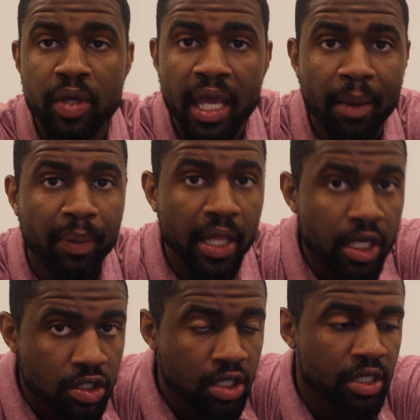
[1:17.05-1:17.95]
can't
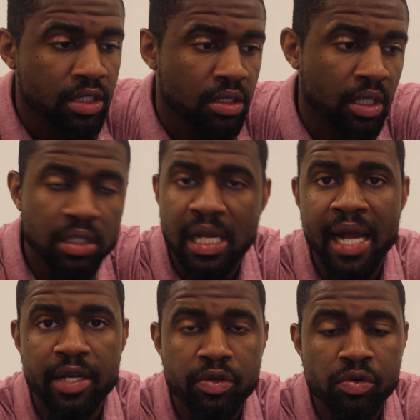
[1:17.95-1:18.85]
play as good as
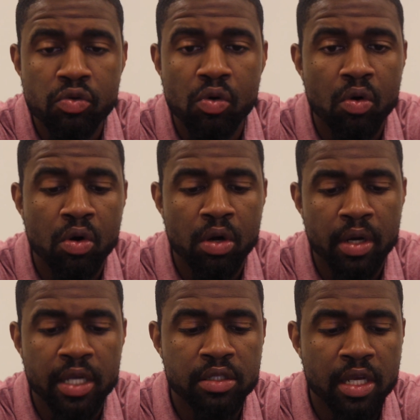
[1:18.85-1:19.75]
I do
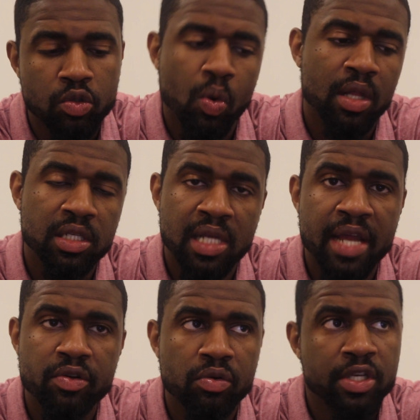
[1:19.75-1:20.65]
or as well as I do,